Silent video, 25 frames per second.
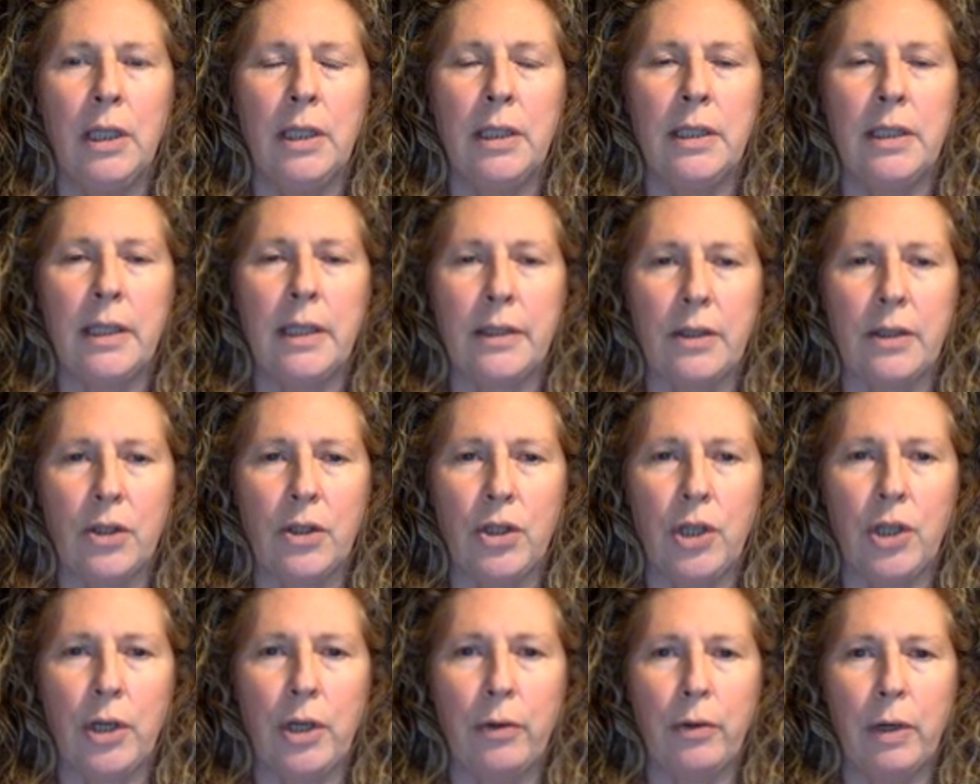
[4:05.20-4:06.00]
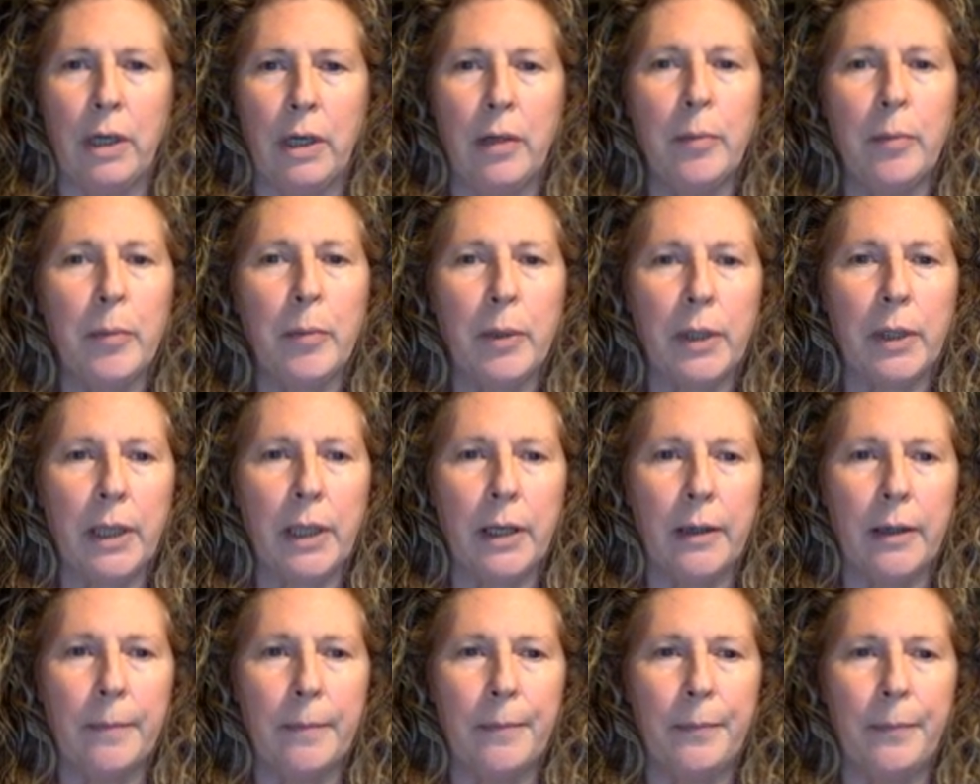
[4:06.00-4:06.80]
doesn't show up.
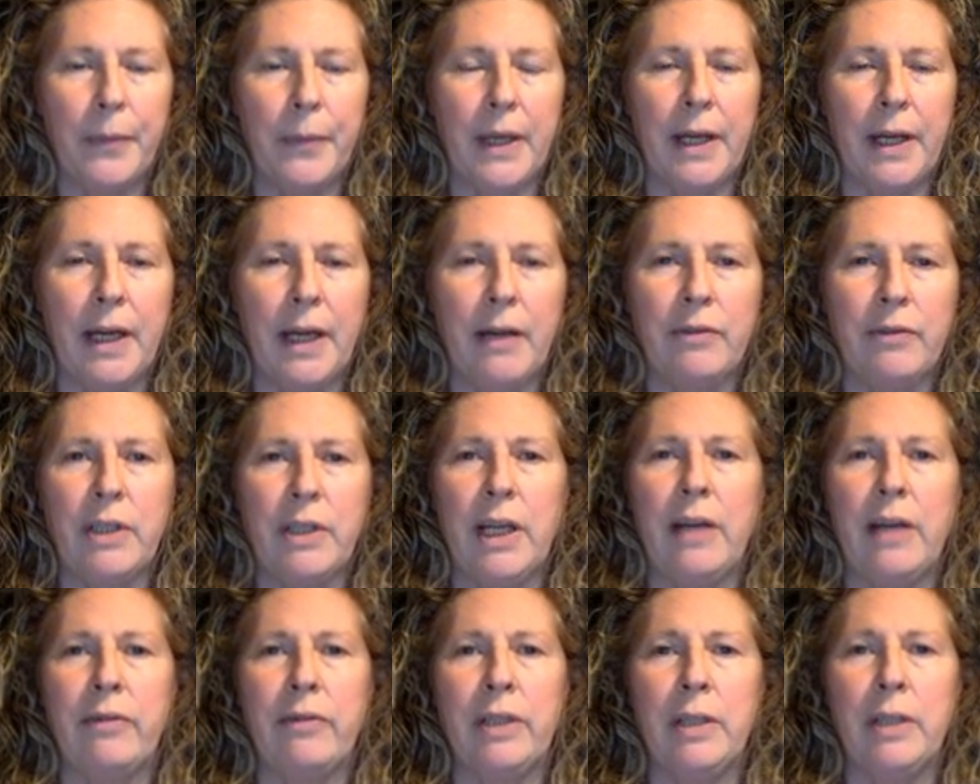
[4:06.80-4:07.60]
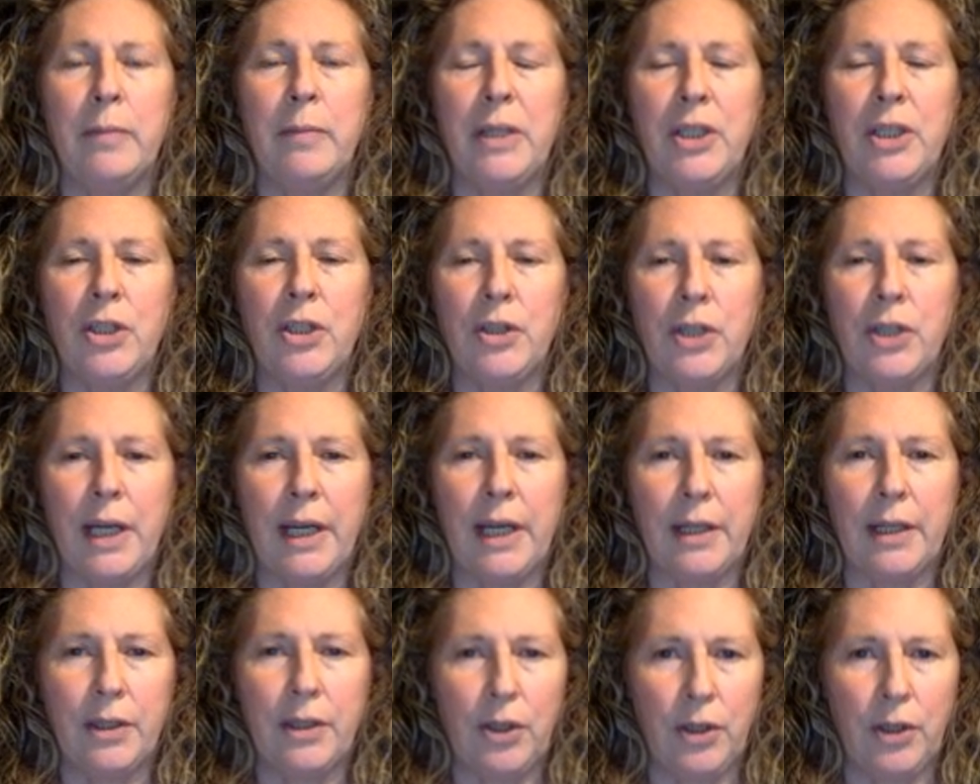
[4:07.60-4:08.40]
They have to have an image
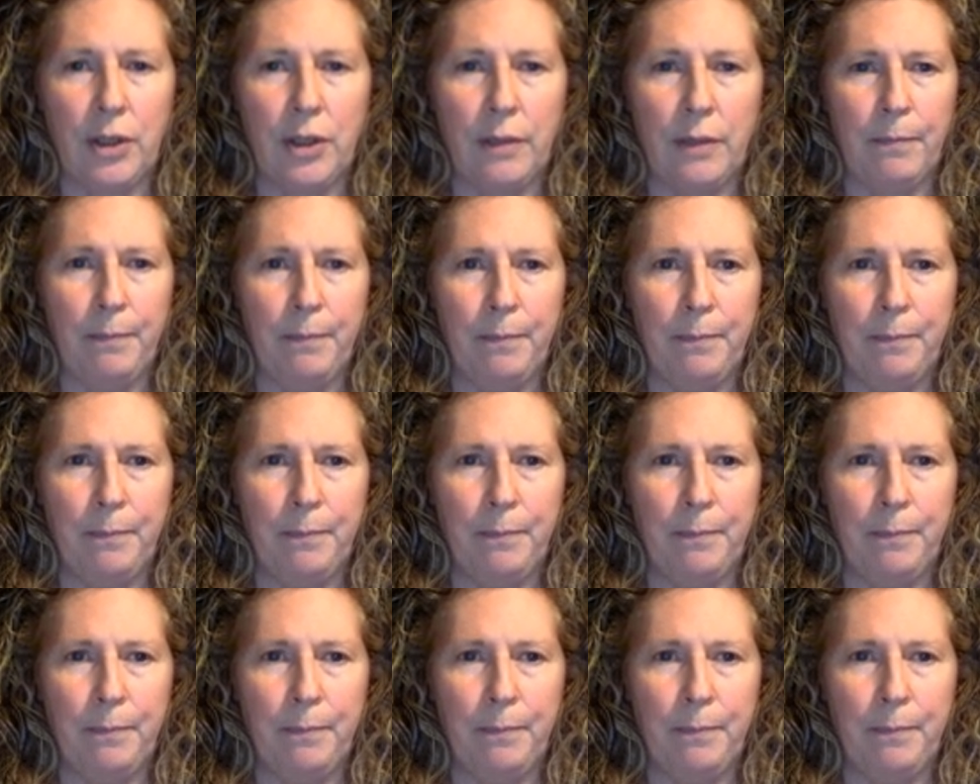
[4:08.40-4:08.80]
attached,